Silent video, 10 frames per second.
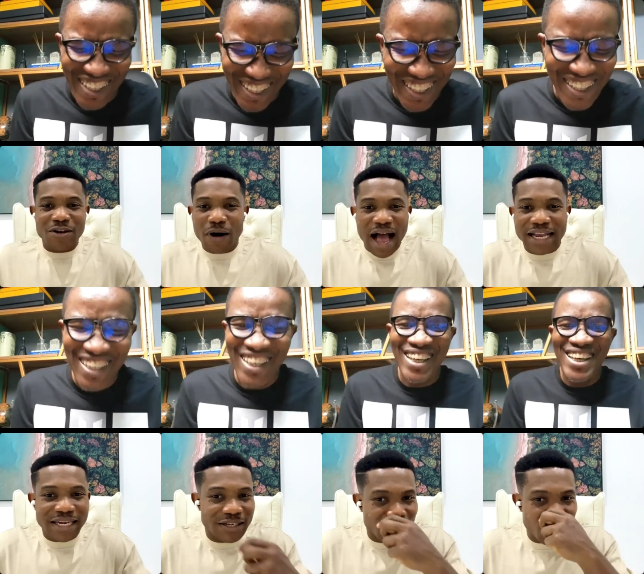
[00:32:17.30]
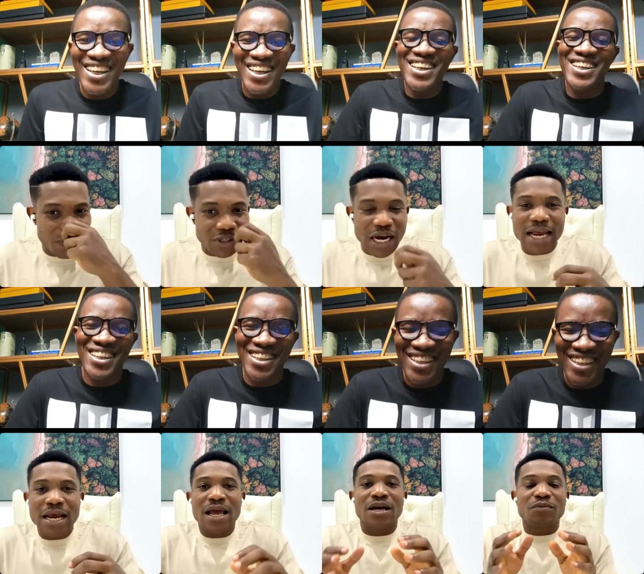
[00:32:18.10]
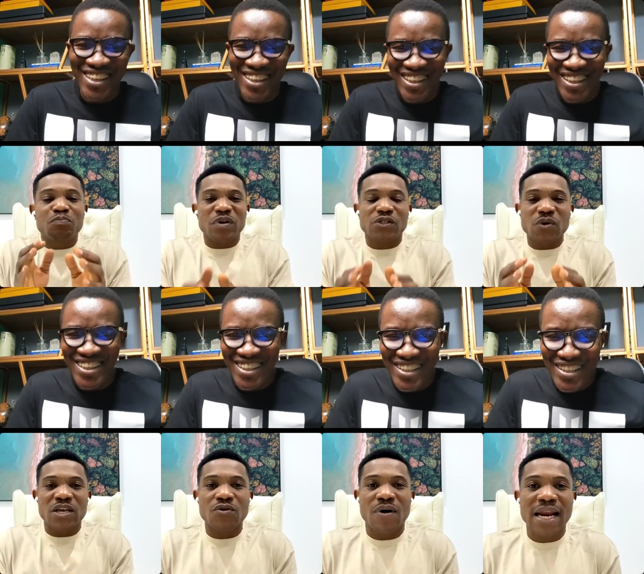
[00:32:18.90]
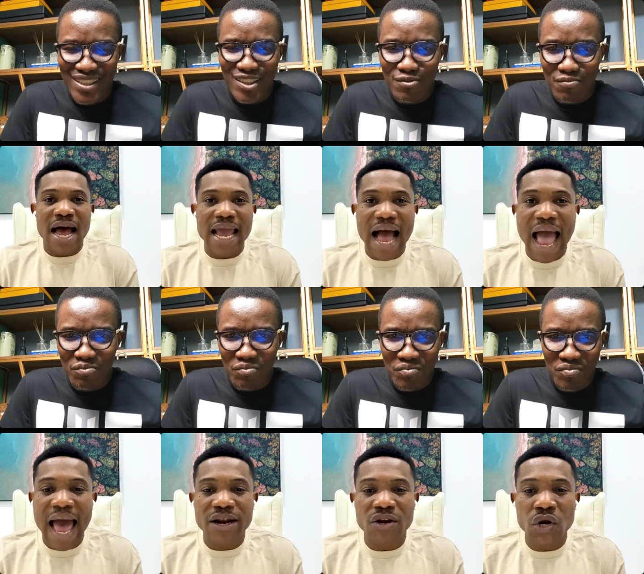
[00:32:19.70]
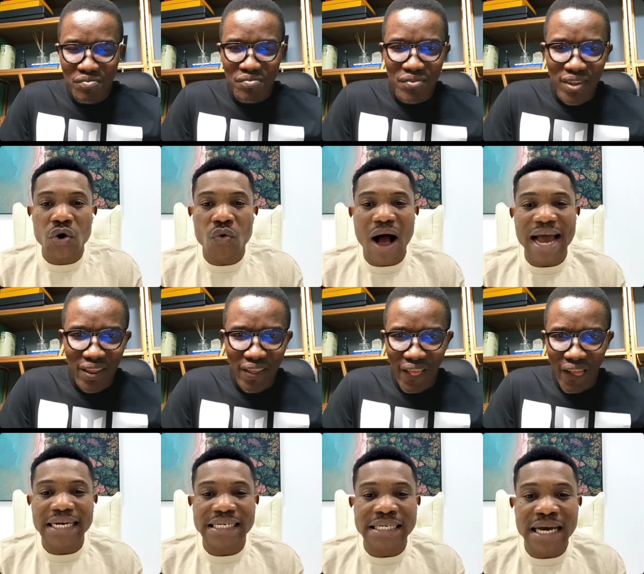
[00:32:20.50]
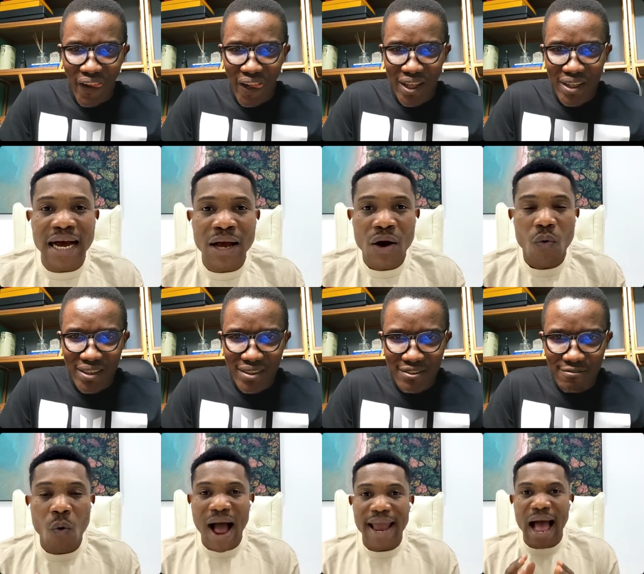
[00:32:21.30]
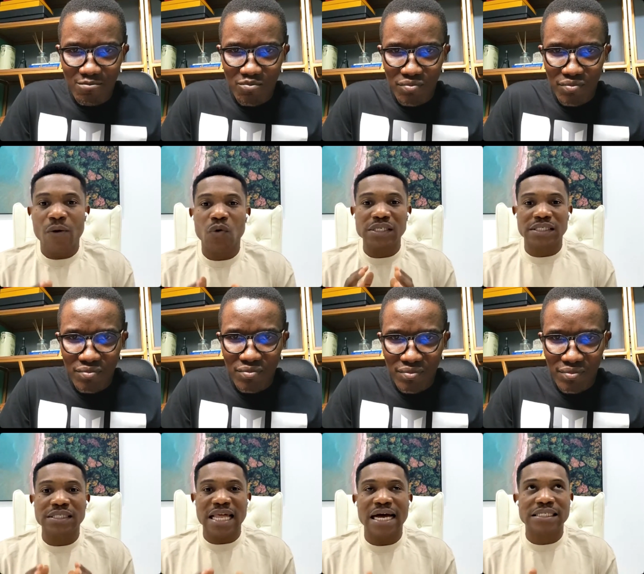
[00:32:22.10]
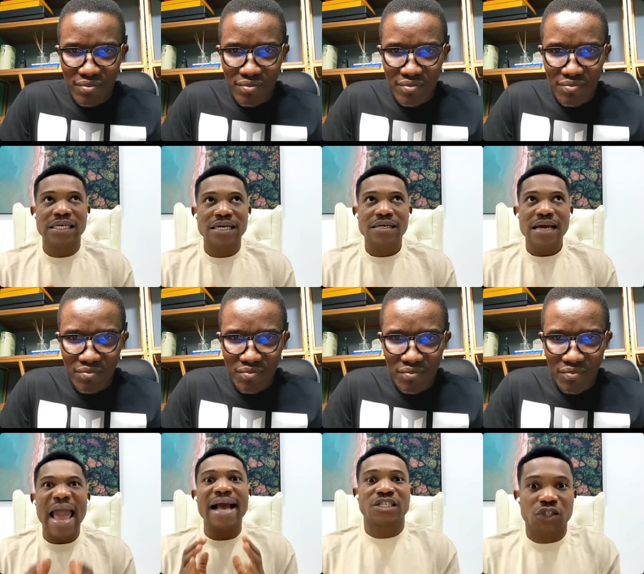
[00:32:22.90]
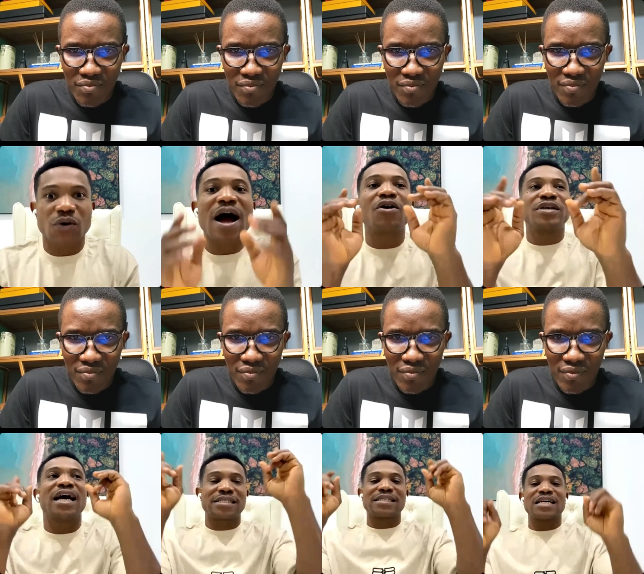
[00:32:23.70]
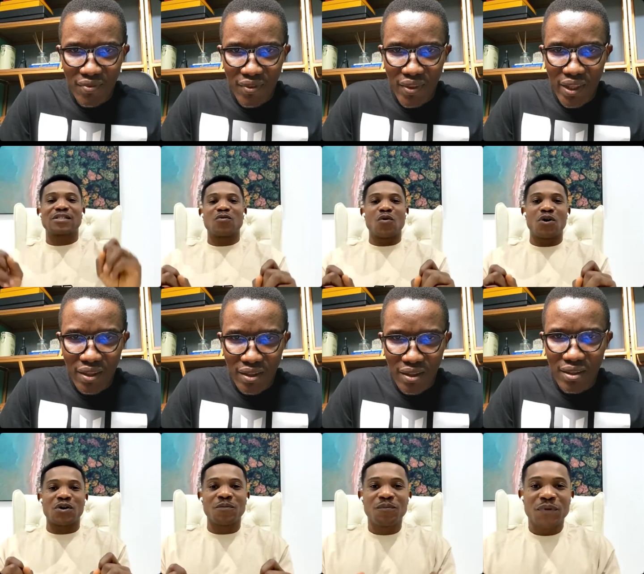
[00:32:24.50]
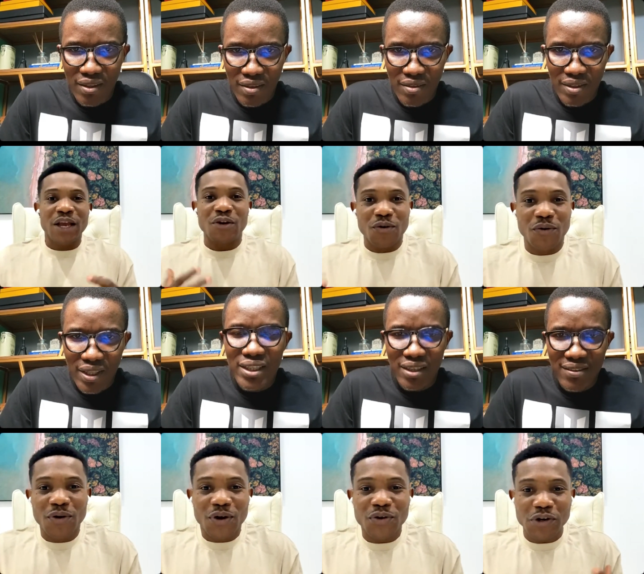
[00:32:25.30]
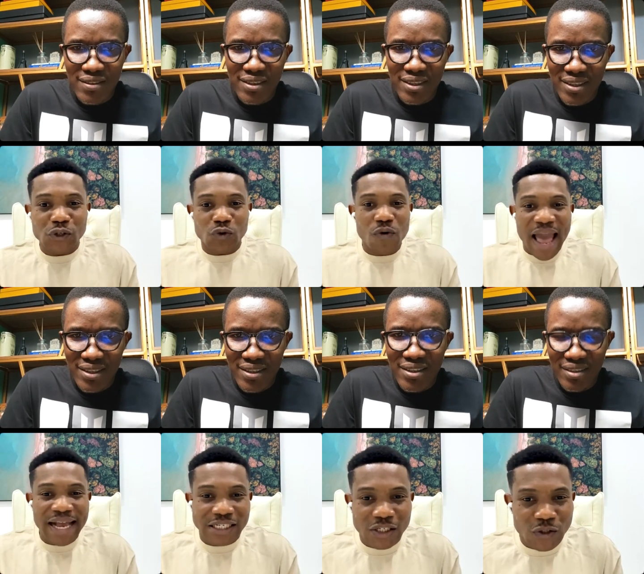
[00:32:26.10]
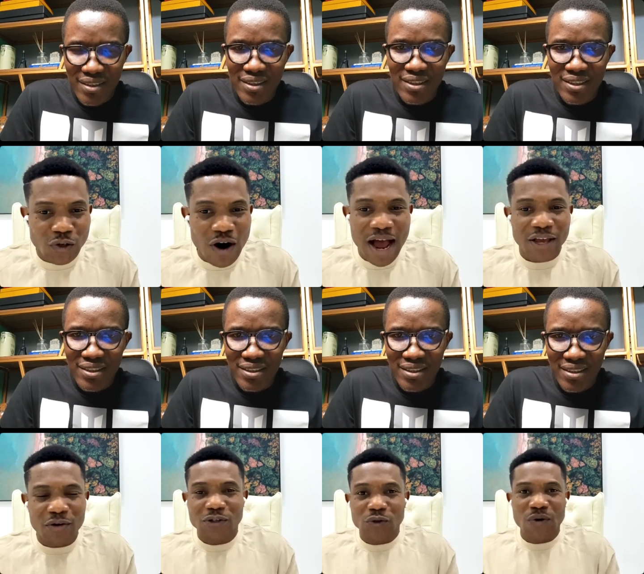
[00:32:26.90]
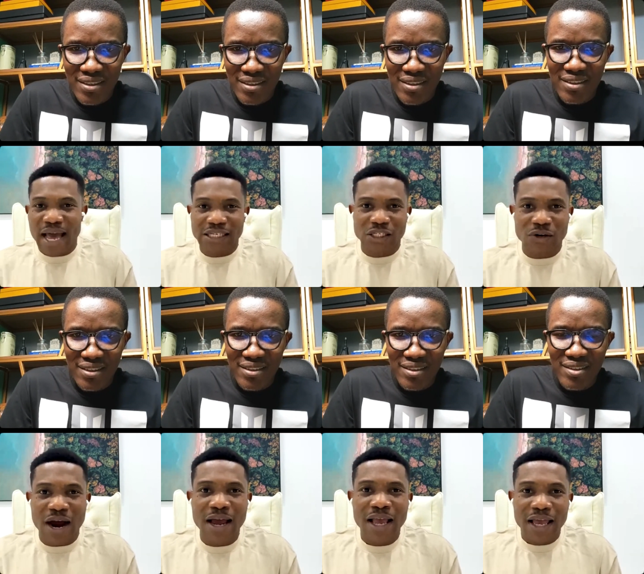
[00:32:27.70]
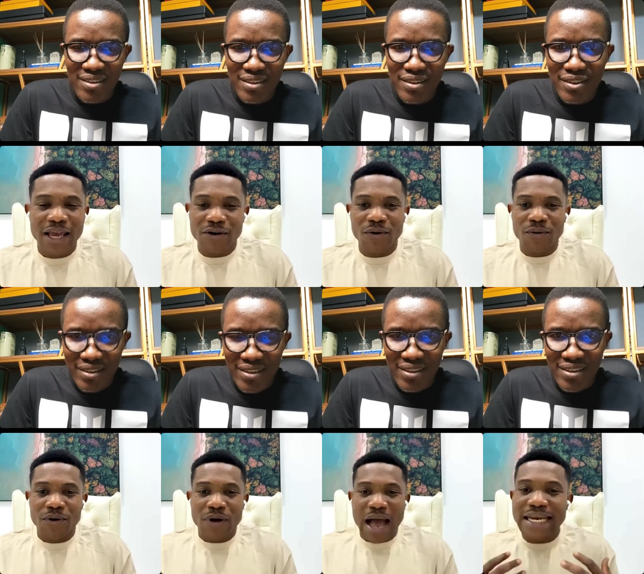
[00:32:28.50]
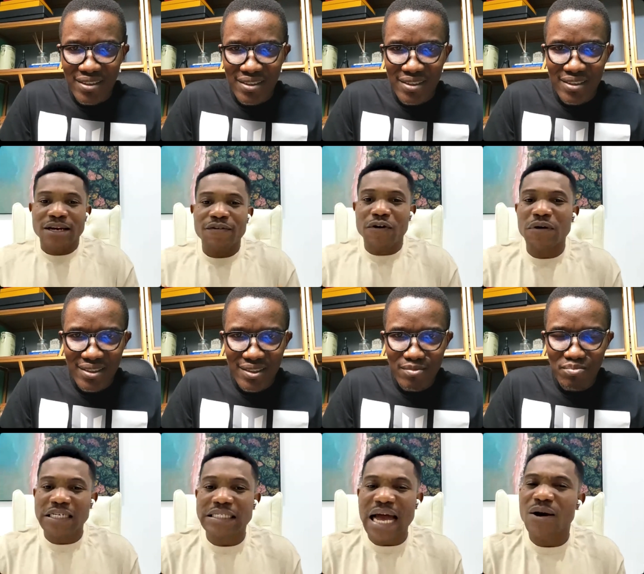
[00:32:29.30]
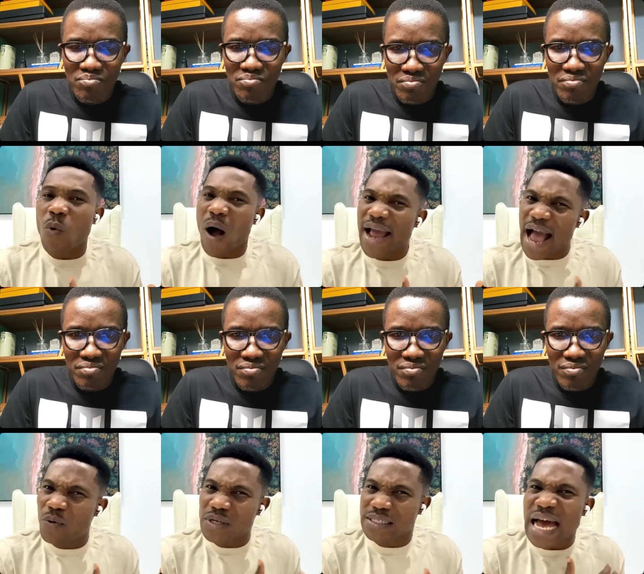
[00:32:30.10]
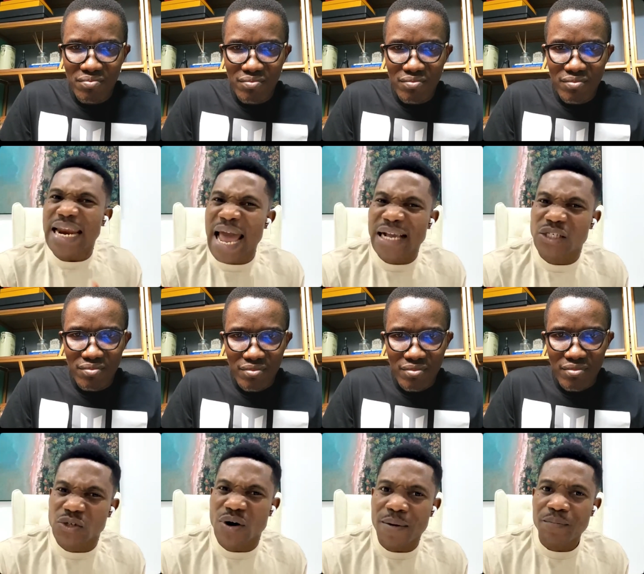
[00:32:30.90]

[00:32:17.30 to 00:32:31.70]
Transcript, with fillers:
Speaker 1: your agony is too much. And between you and I, I had no idea why I was that extra. Yes, that's the word. Yes. You know, you're too extra. You're too extra. You know, I didn't even understand why I was that extra.